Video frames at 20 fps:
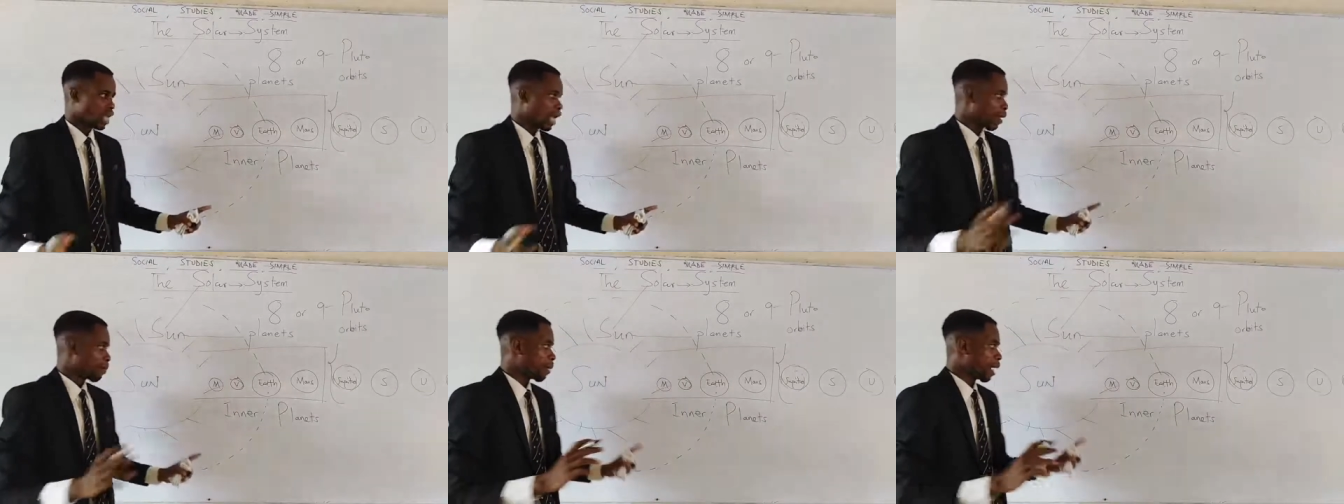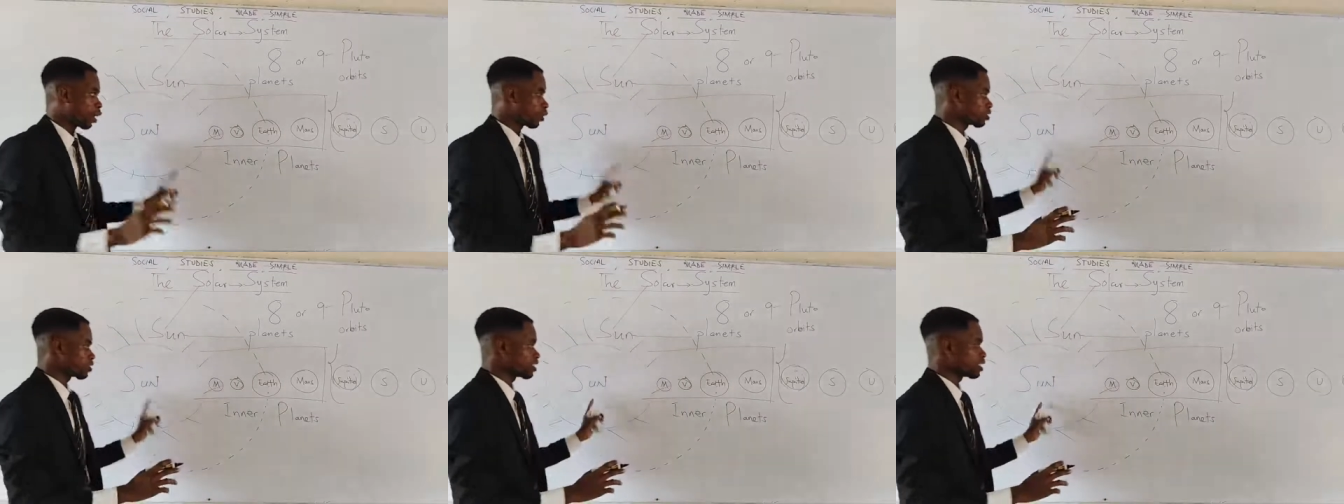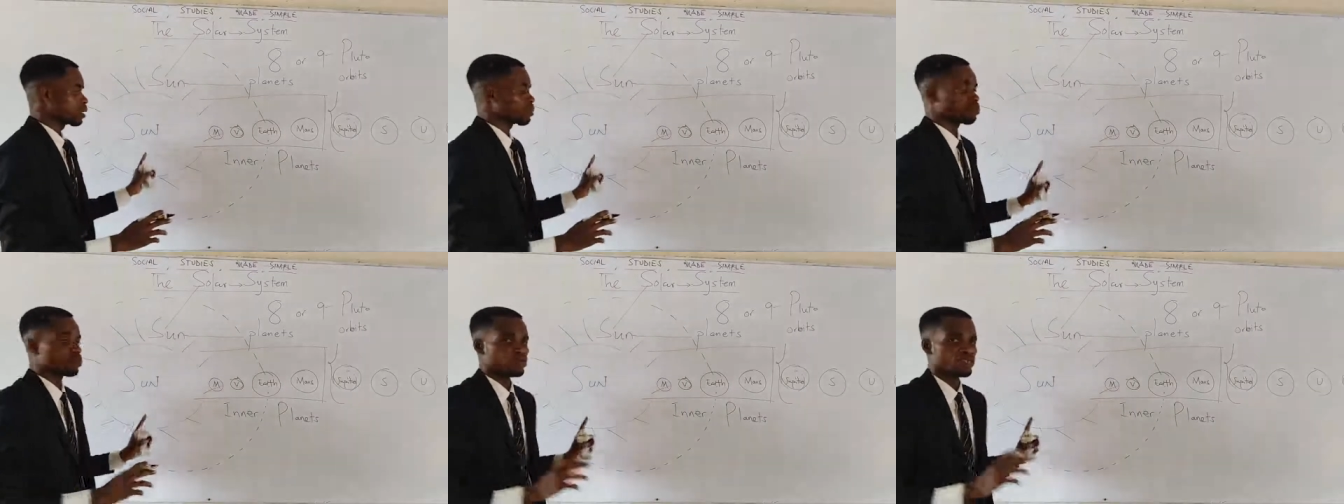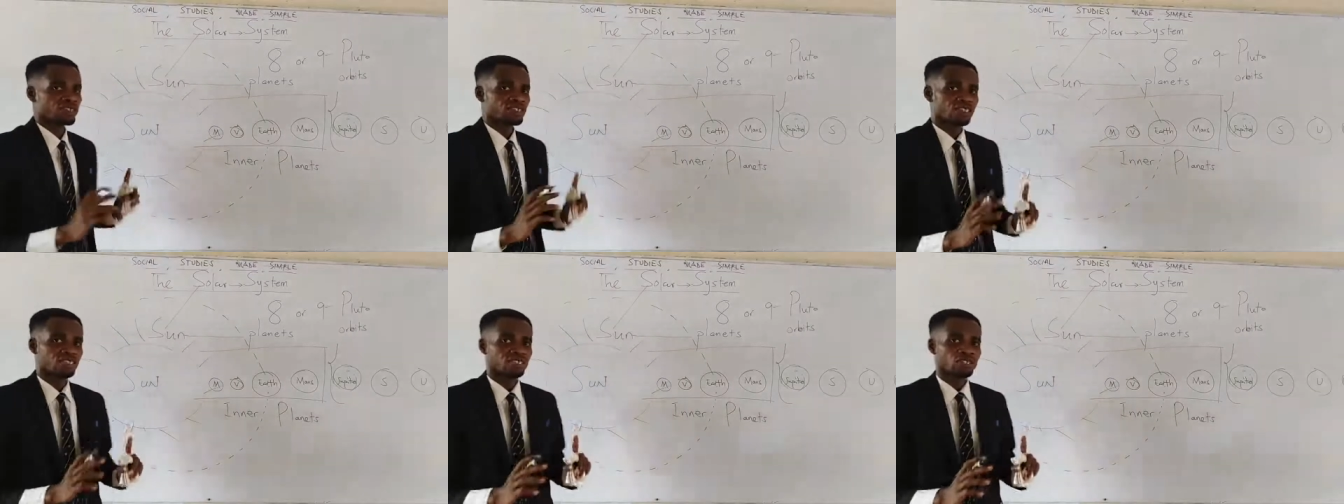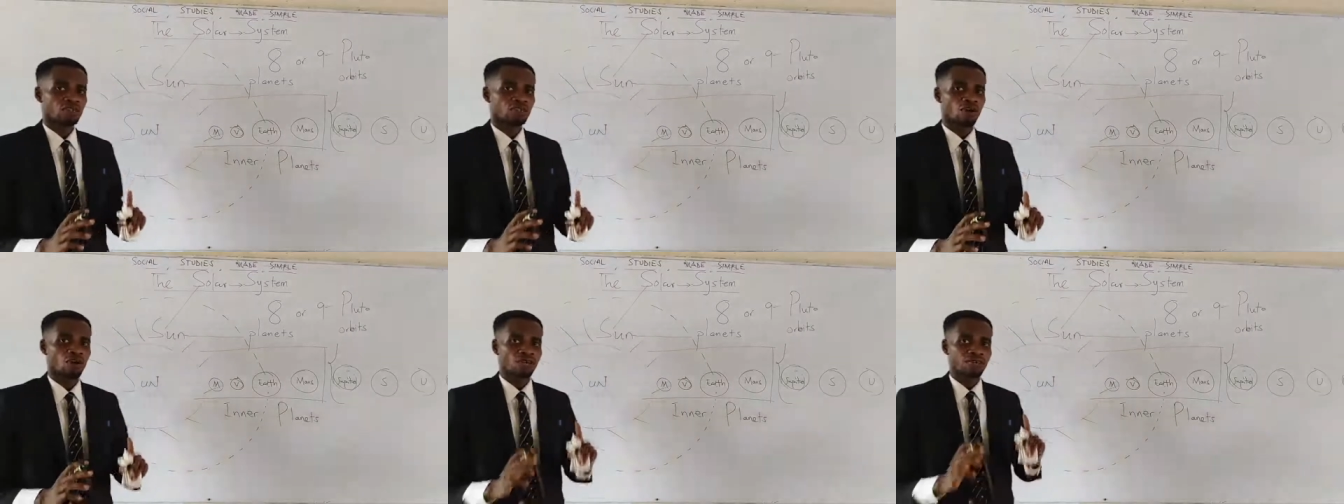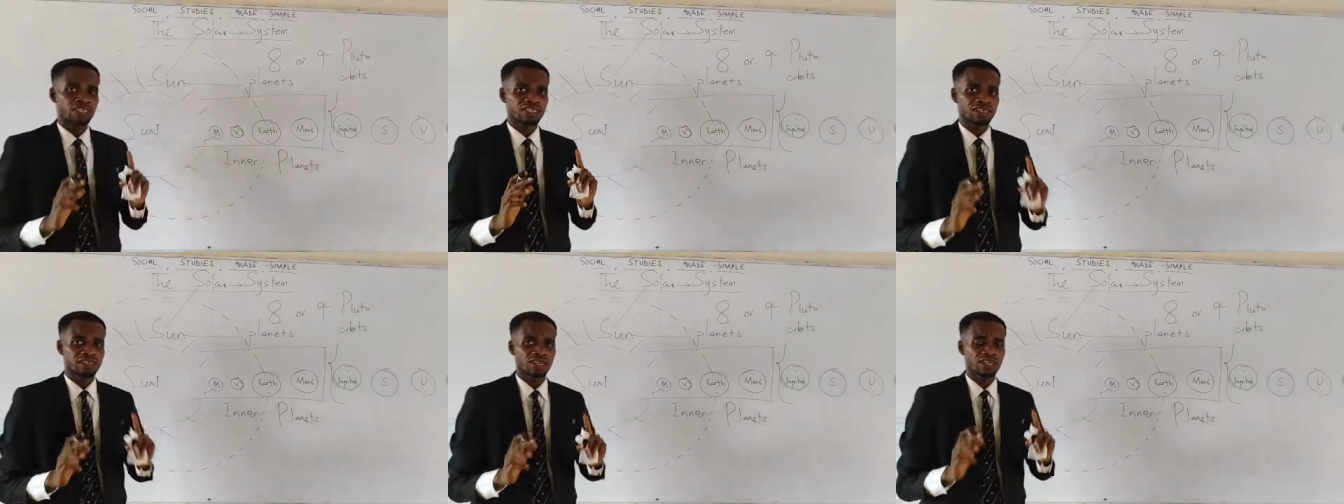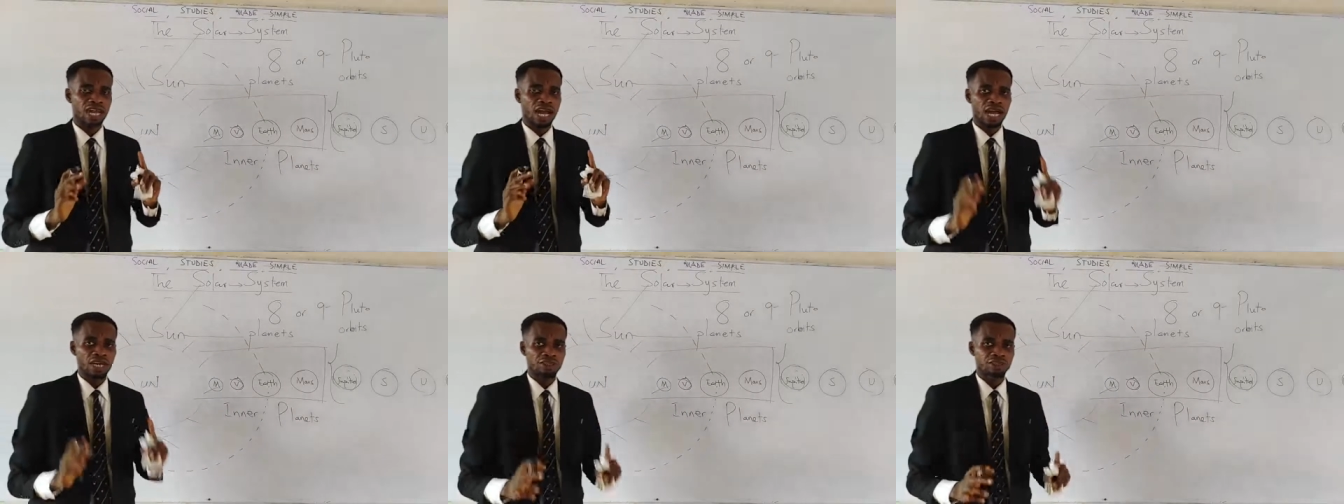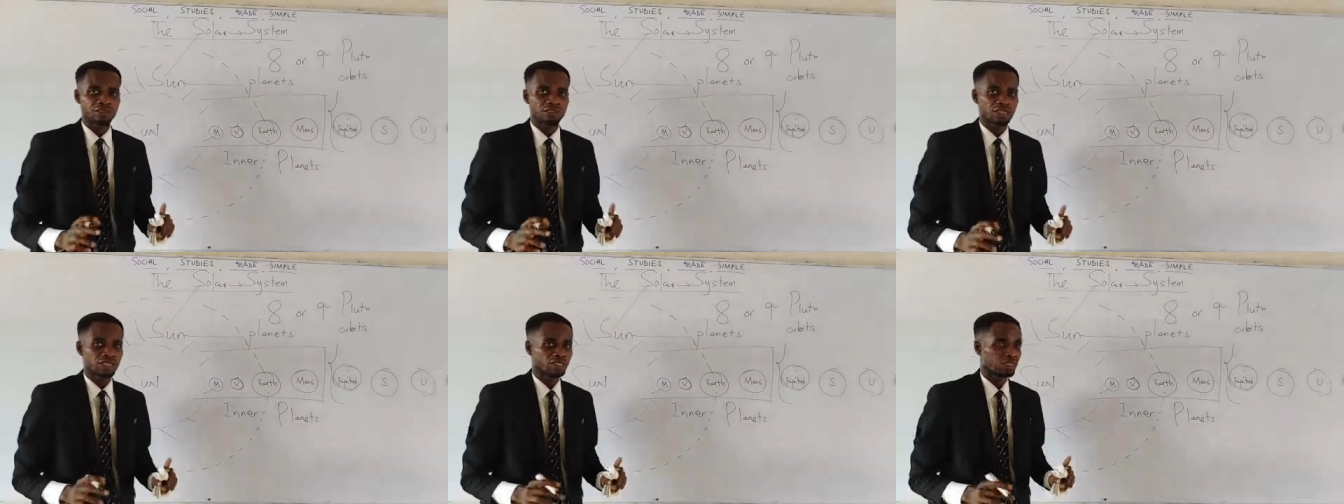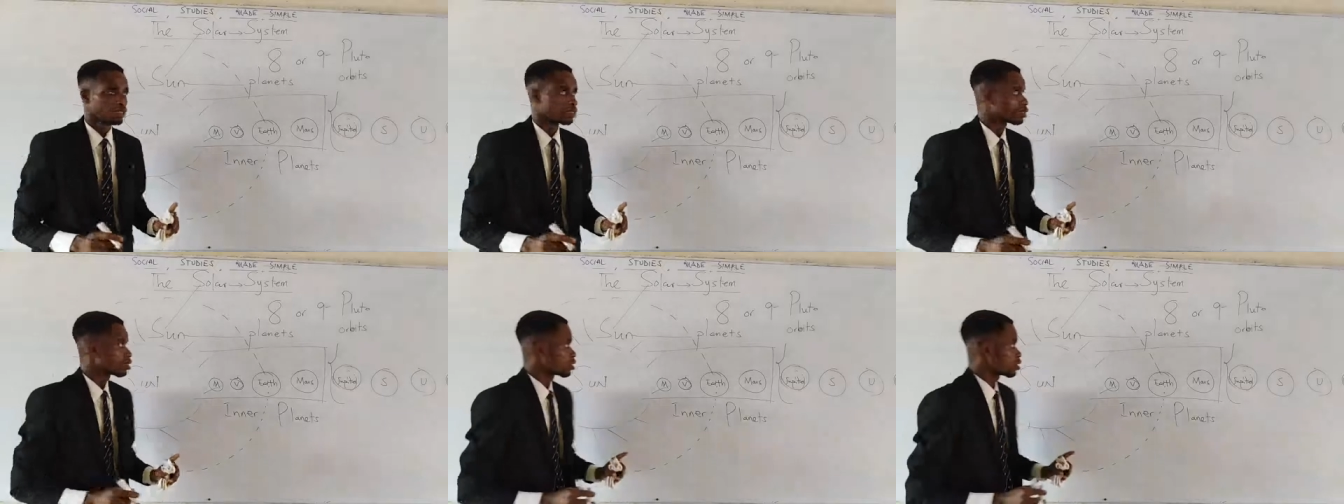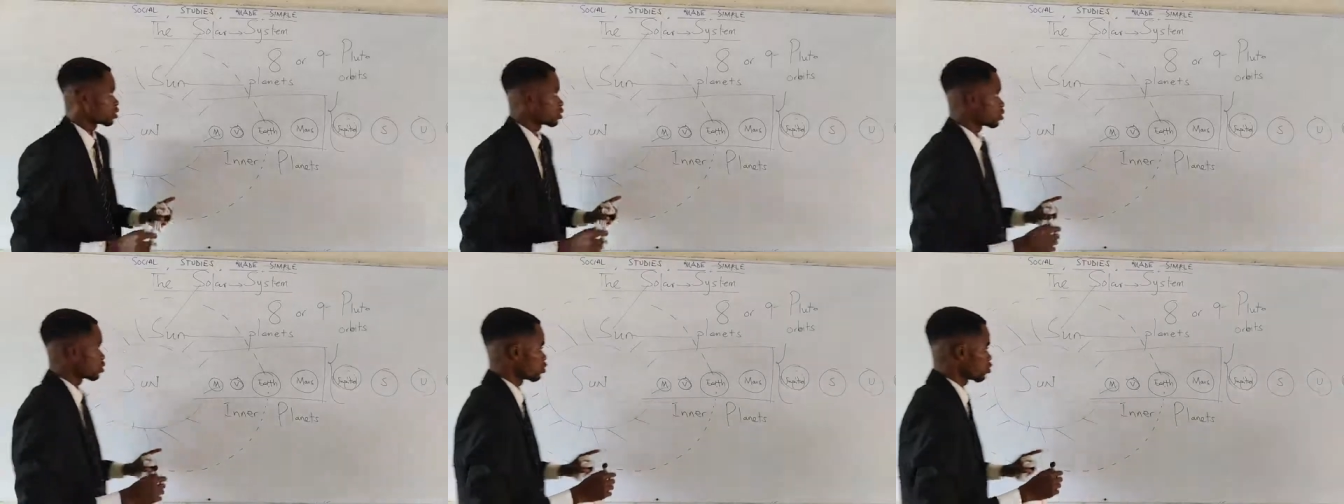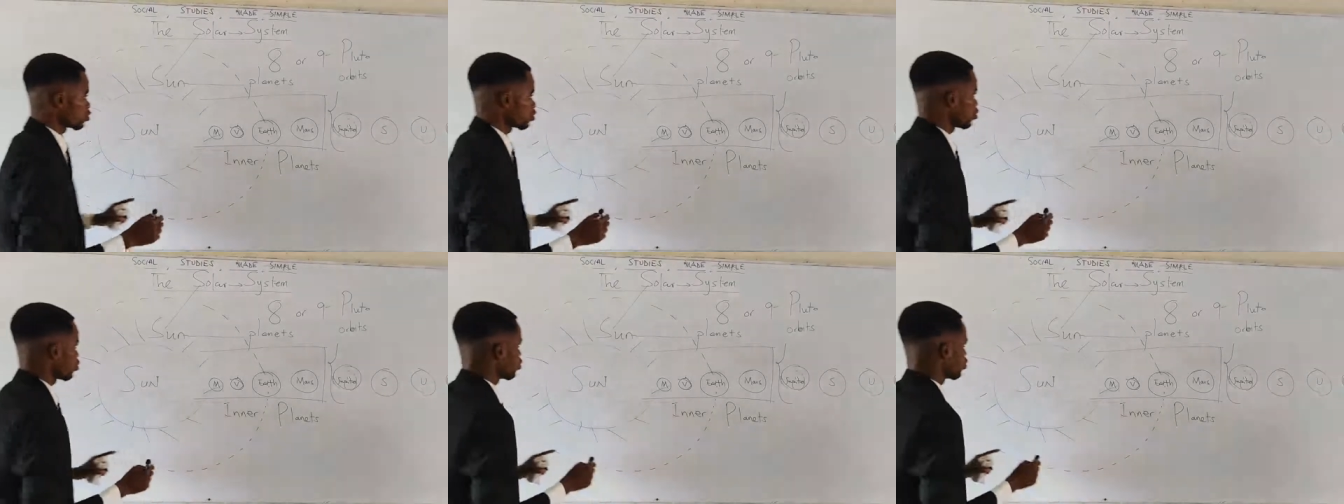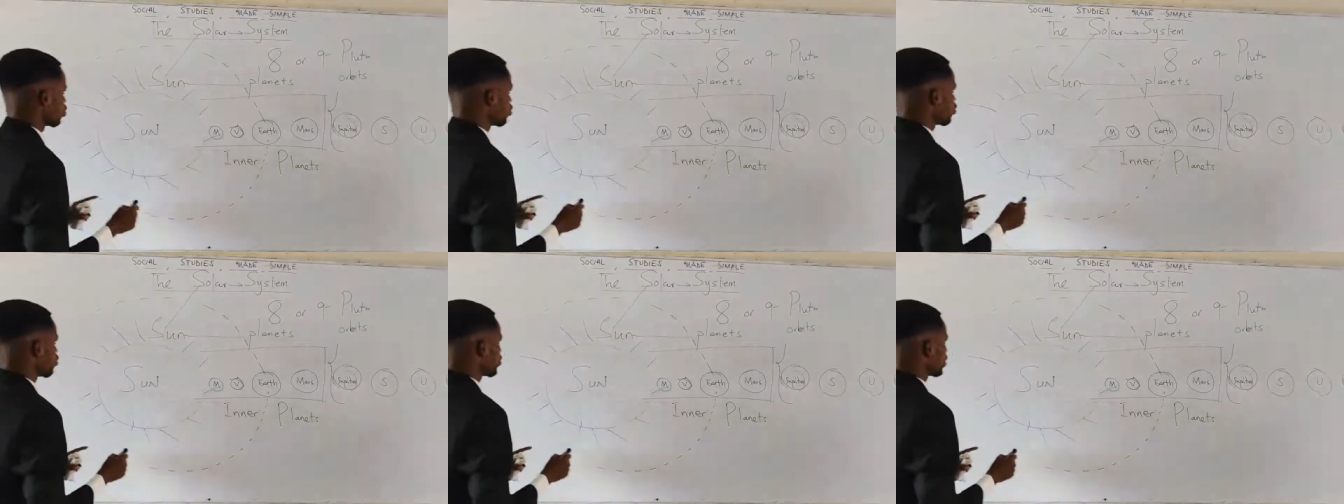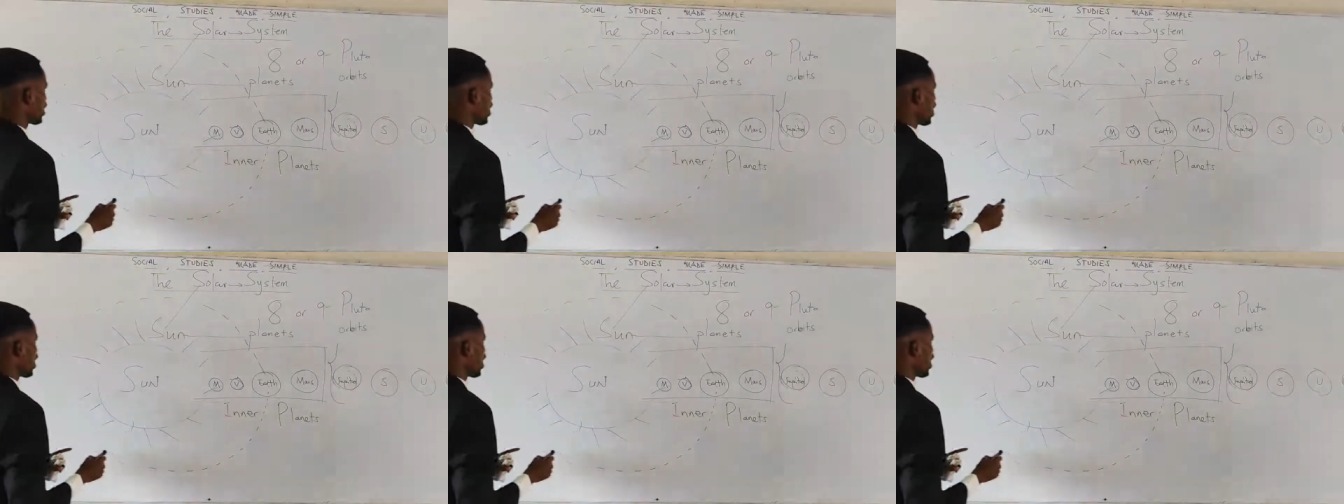about the position of the sun actually so we